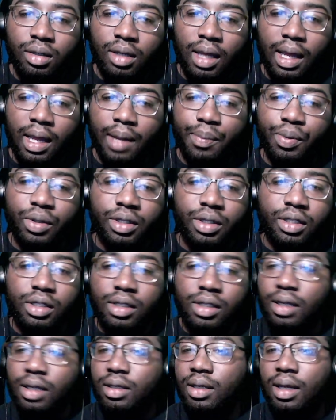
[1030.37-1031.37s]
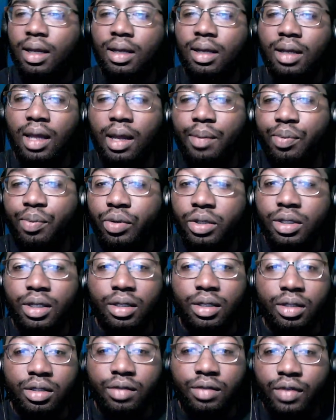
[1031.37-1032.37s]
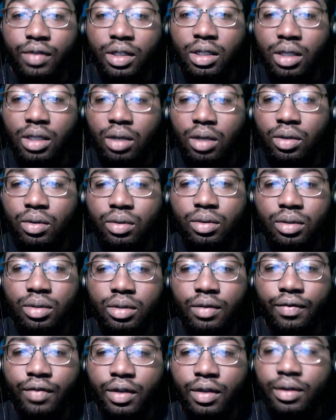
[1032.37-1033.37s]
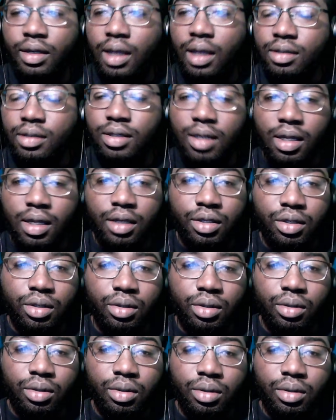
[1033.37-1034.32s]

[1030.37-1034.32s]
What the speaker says: I appreciate that. I appreciate this video. Very educational.